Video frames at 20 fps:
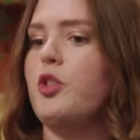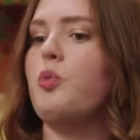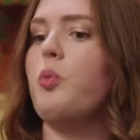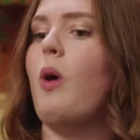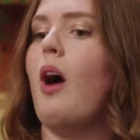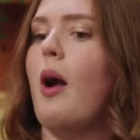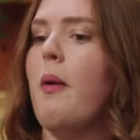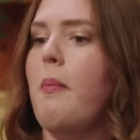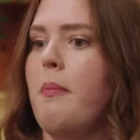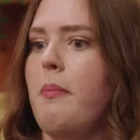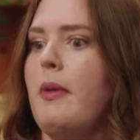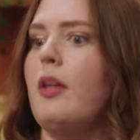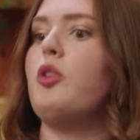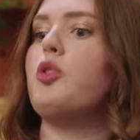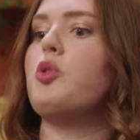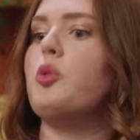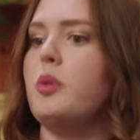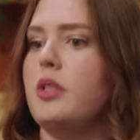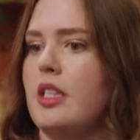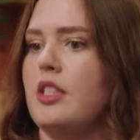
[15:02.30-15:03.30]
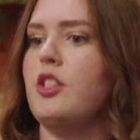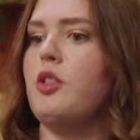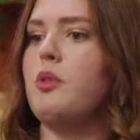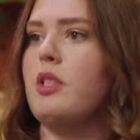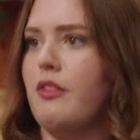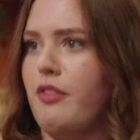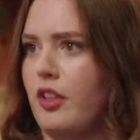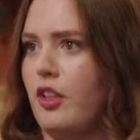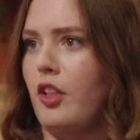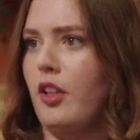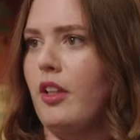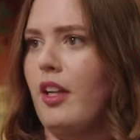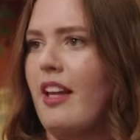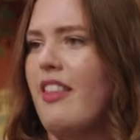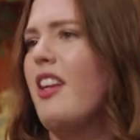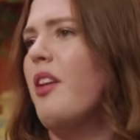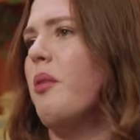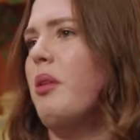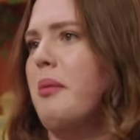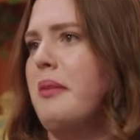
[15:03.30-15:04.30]
is why middle school was then so difficult. I
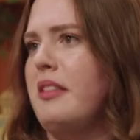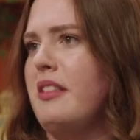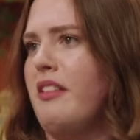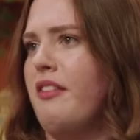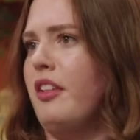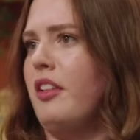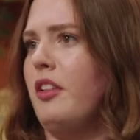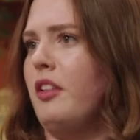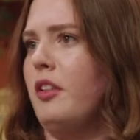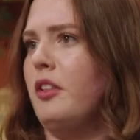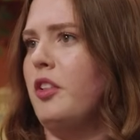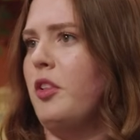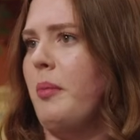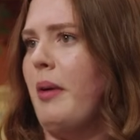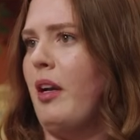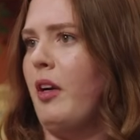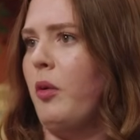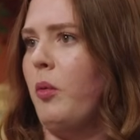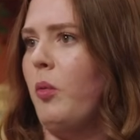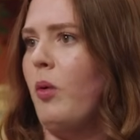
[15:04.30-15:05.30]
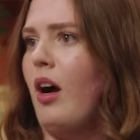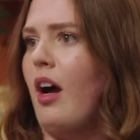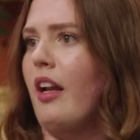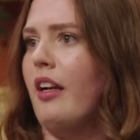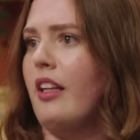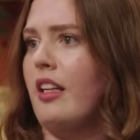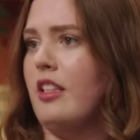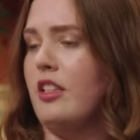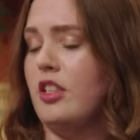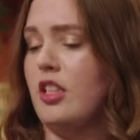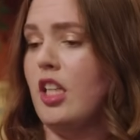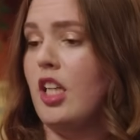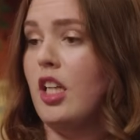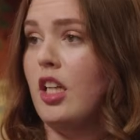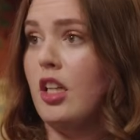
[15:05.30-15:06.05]
think it would have been difficult no matter what, because